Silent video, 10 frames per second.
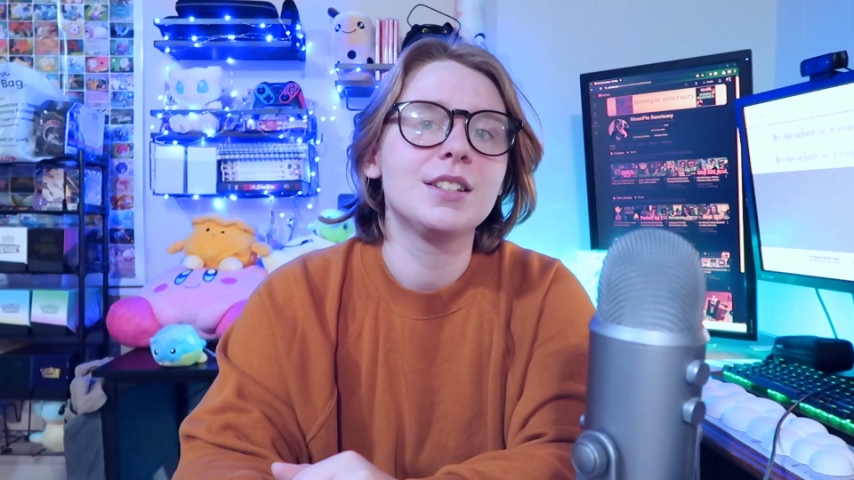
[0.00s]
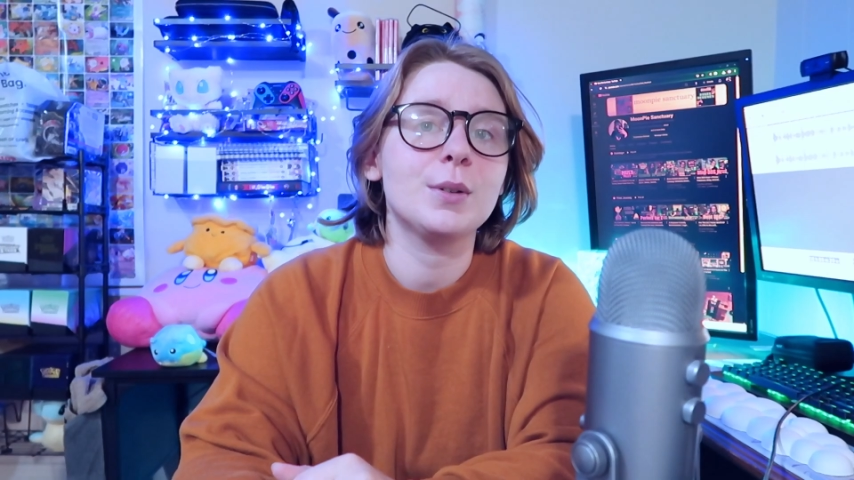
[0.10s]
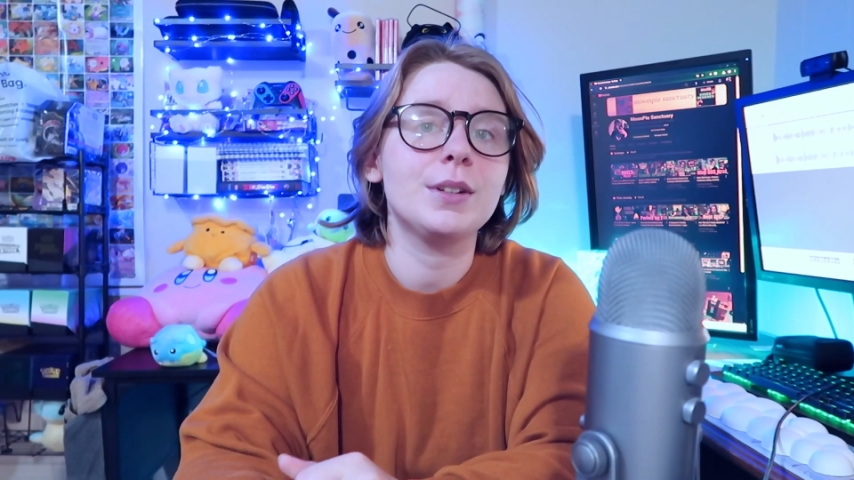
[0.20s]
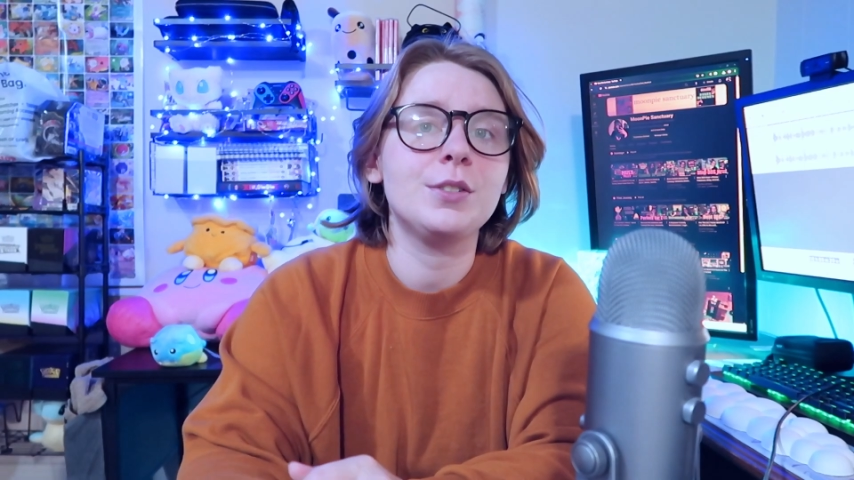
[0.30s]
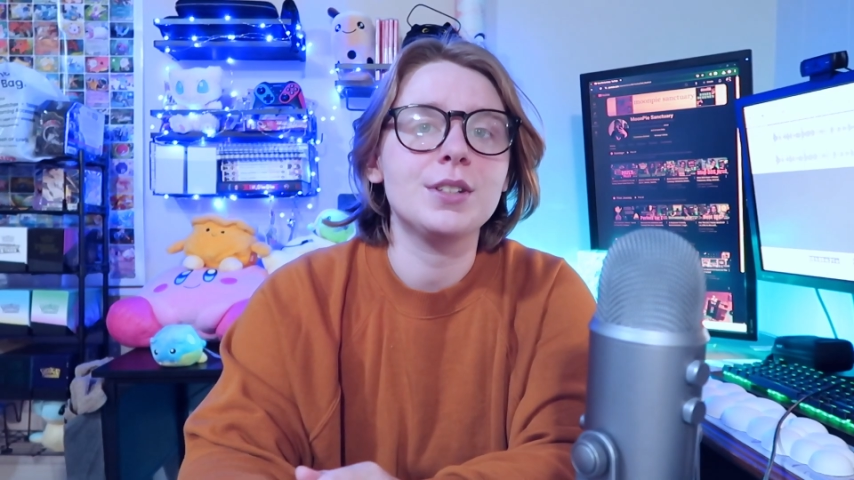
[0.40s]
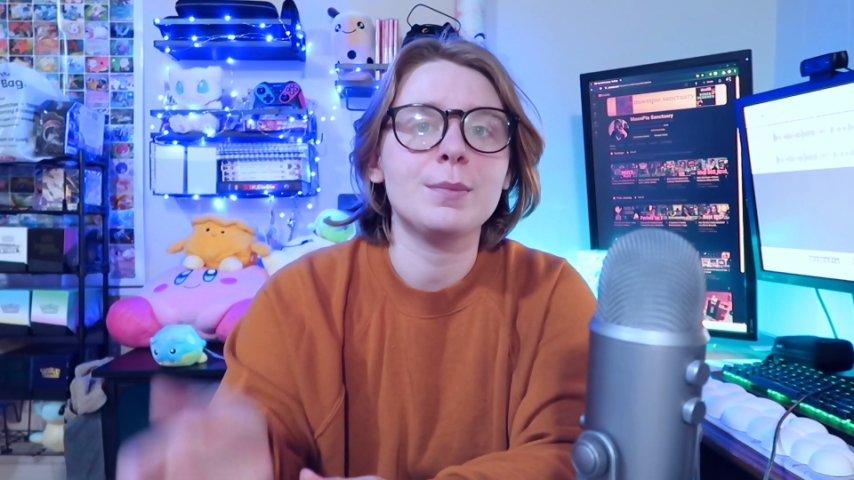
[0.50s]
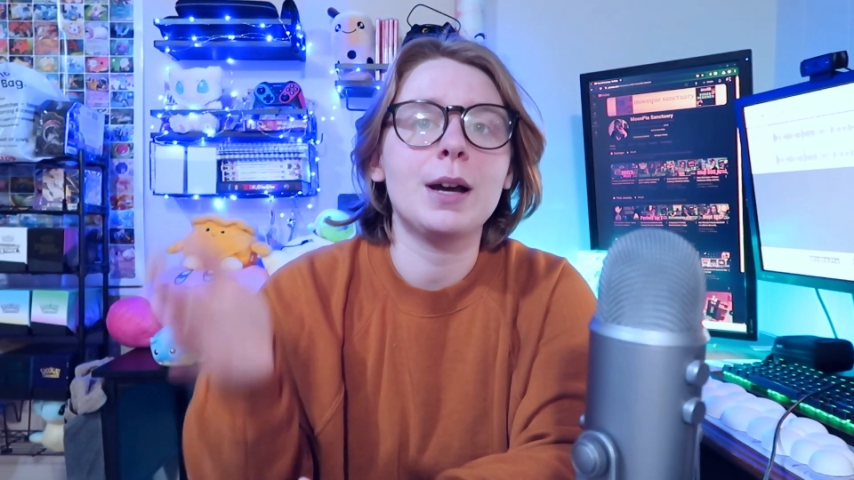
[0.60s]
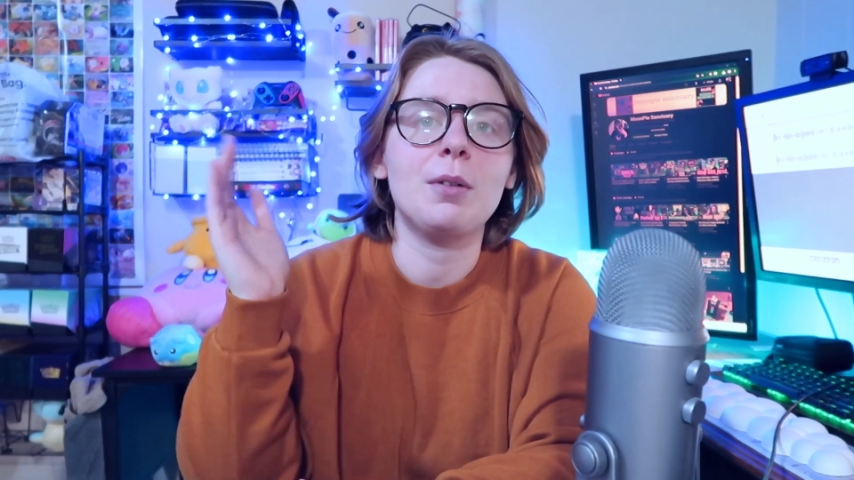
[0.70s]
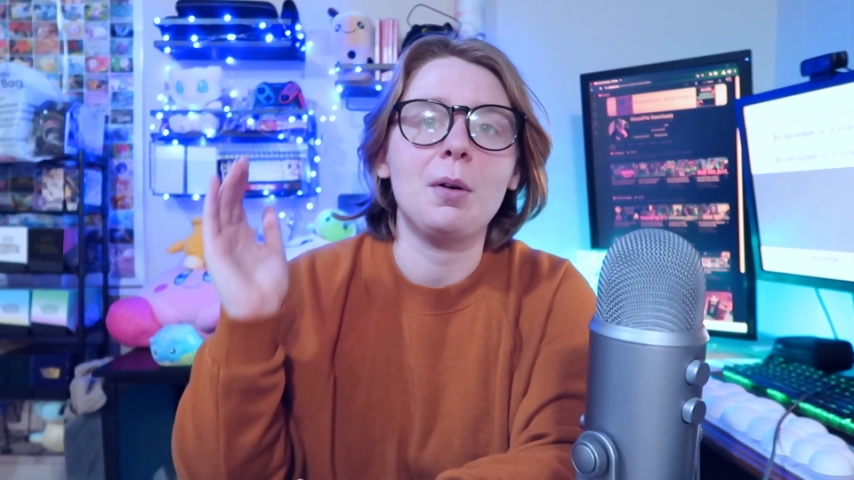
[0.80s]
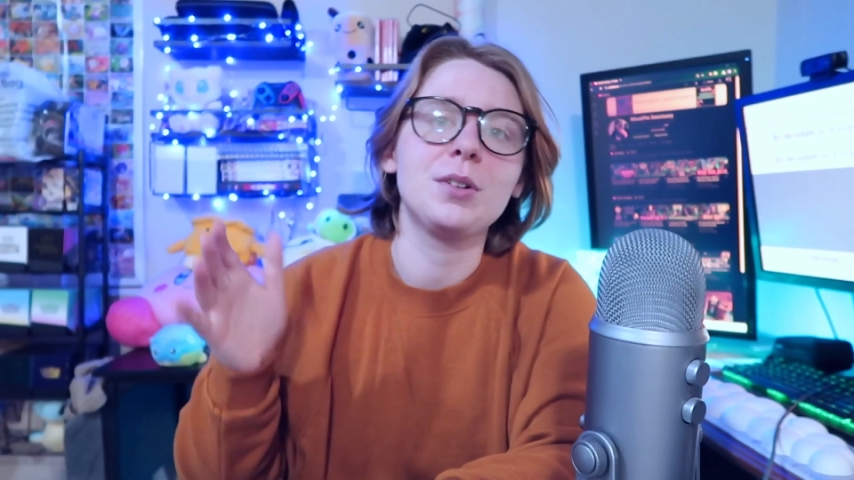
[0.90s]
So if you
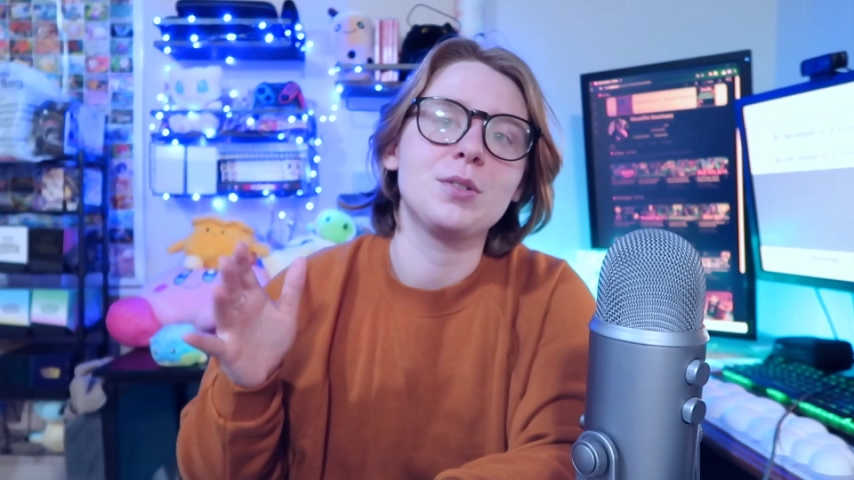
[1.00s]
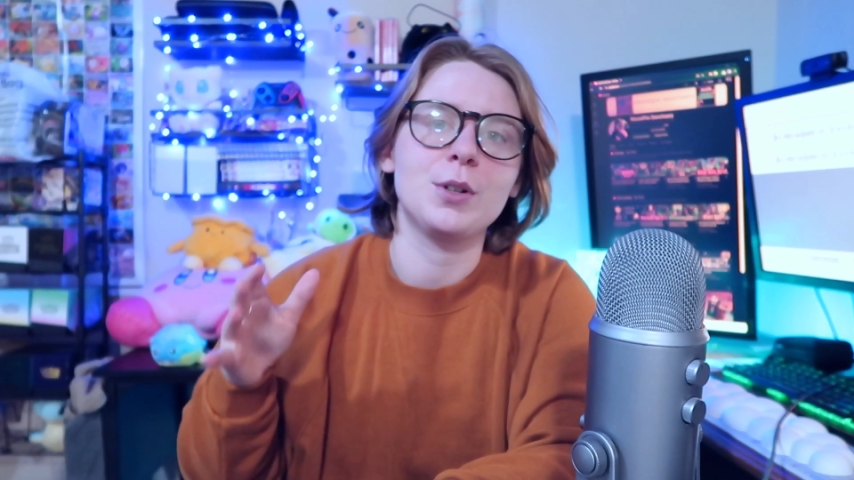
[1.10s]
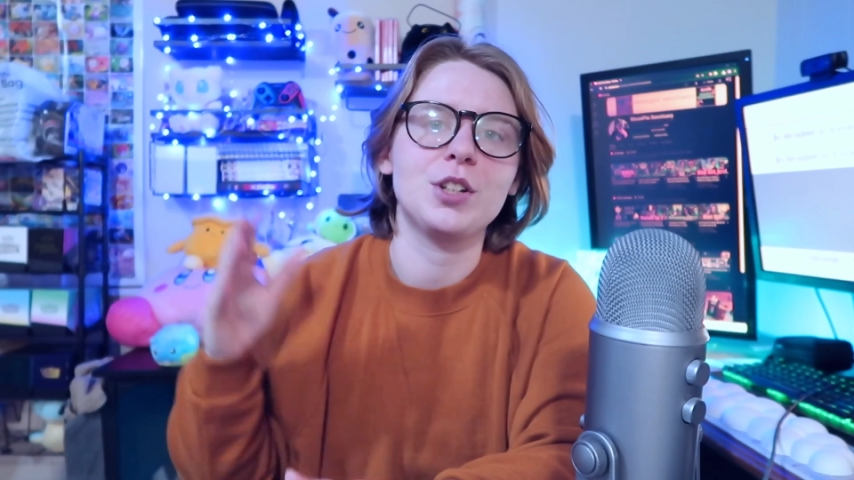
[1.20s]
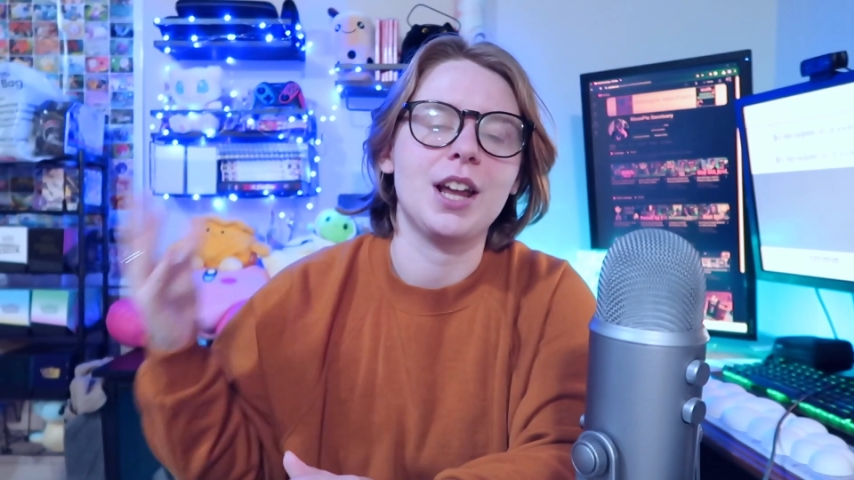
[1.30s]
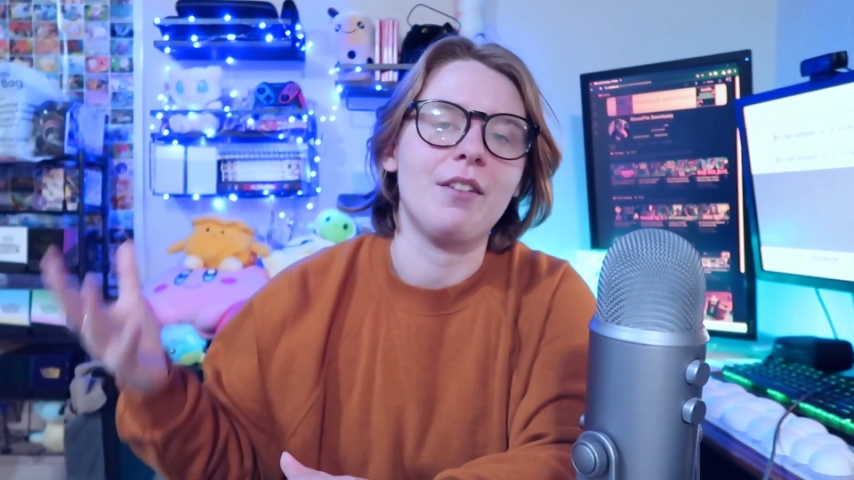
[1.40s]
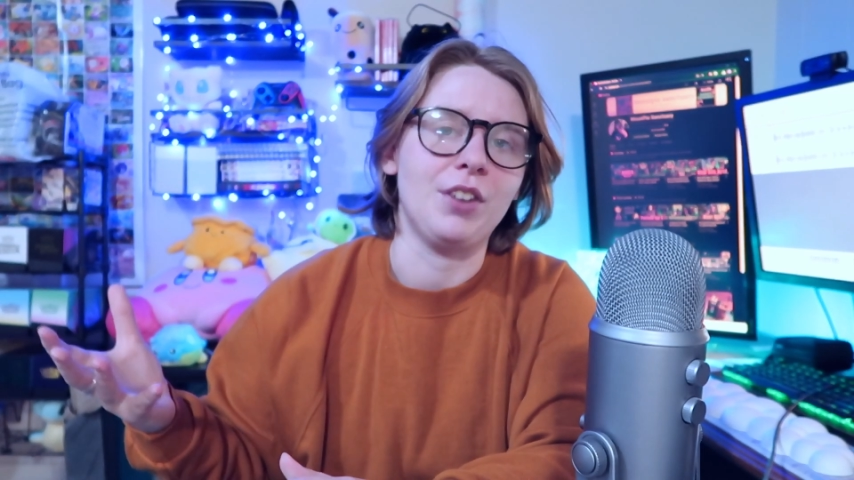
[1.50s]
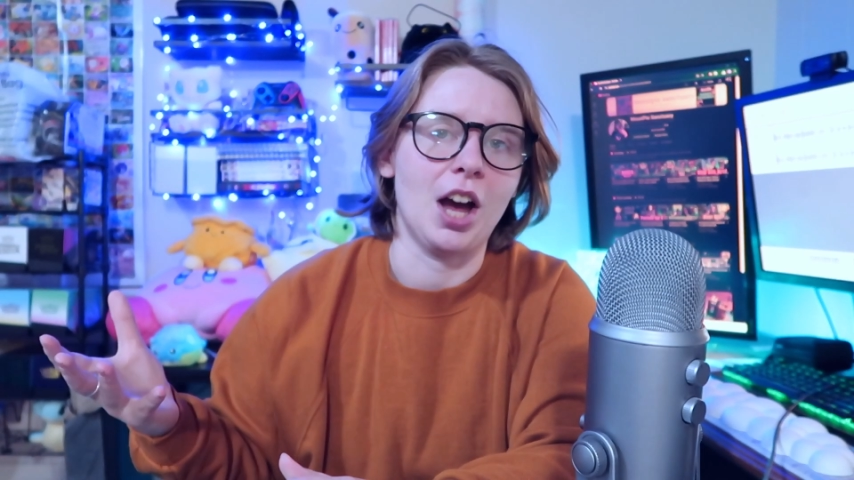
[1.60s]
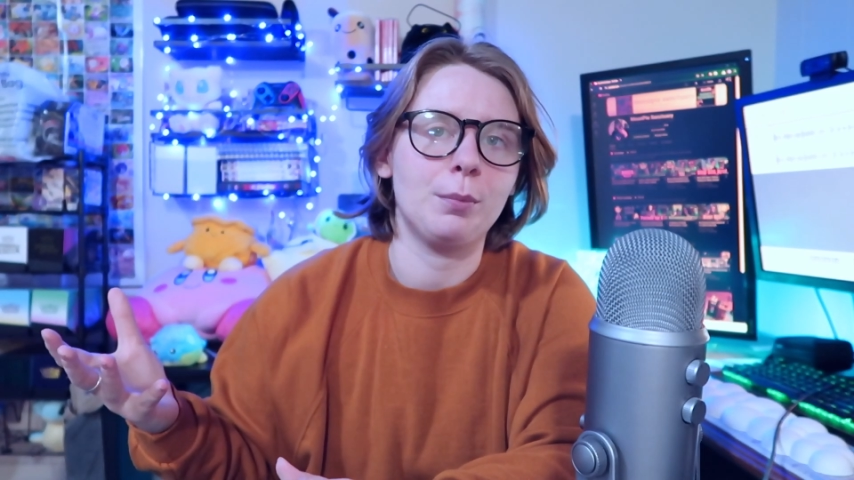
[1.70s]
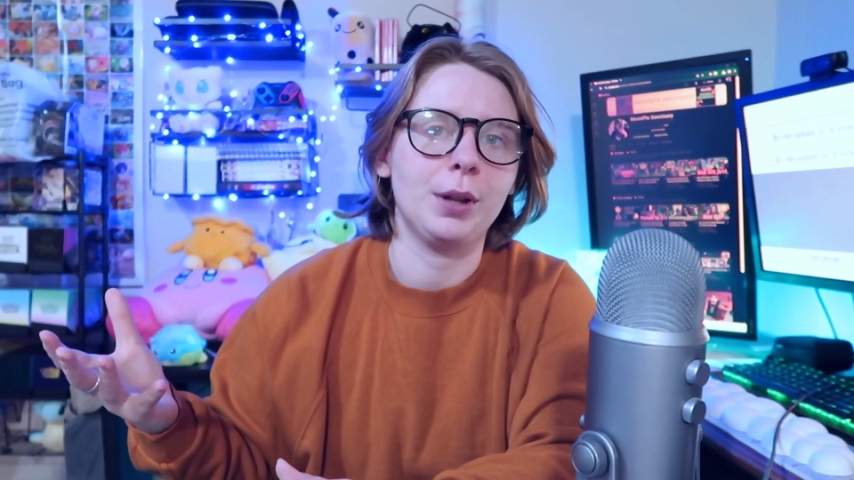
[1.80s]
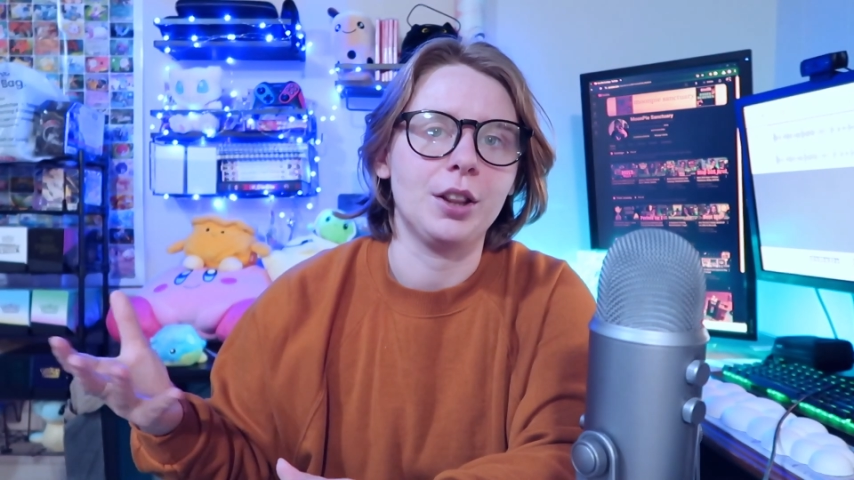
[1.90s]
somehow own a Switch and have
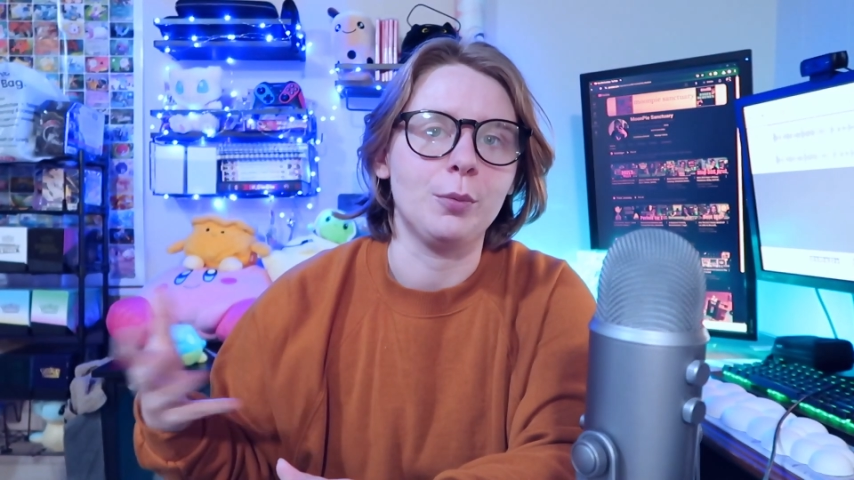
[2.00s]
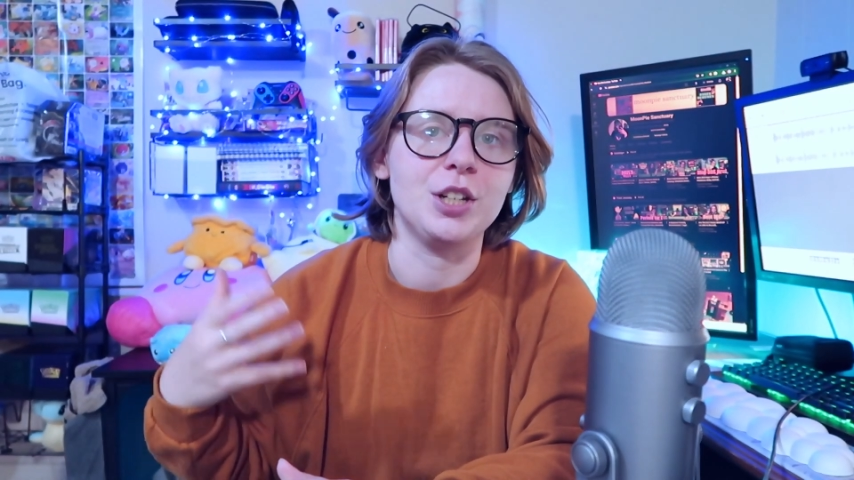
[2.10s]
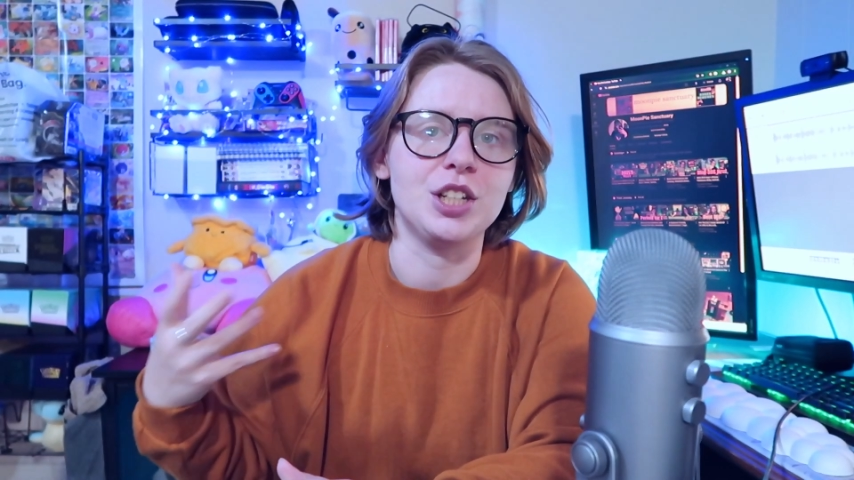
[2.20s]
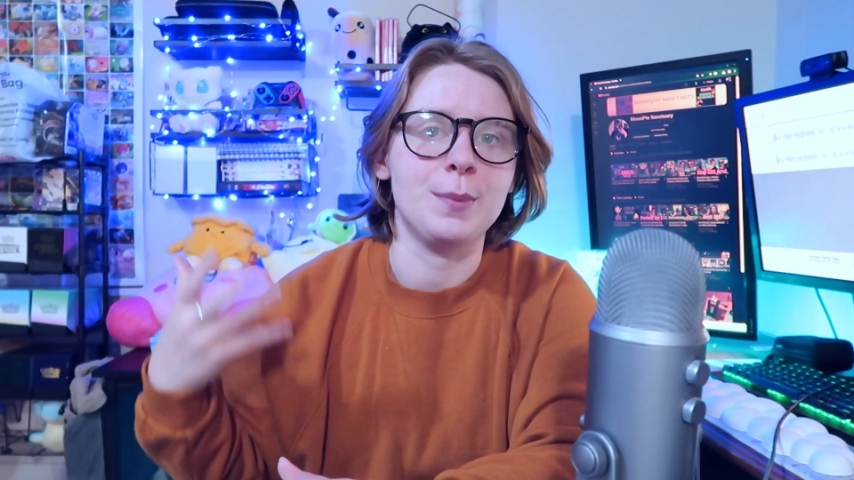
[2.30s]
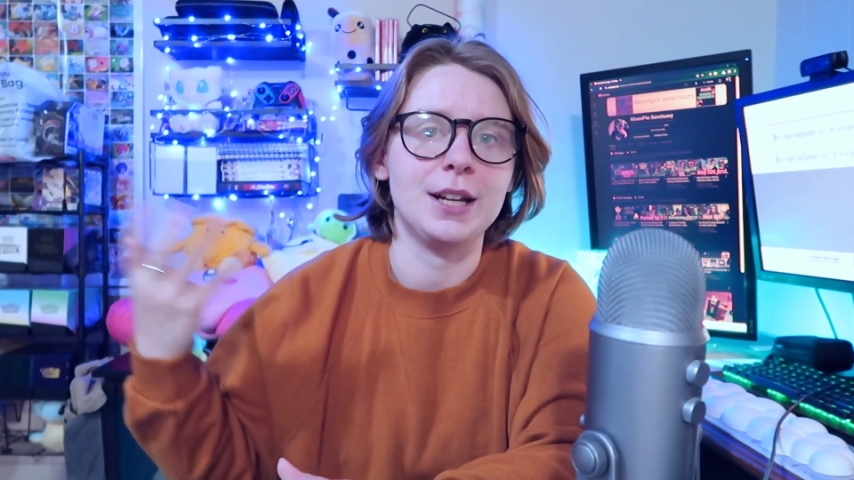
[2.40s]
not played Luigi's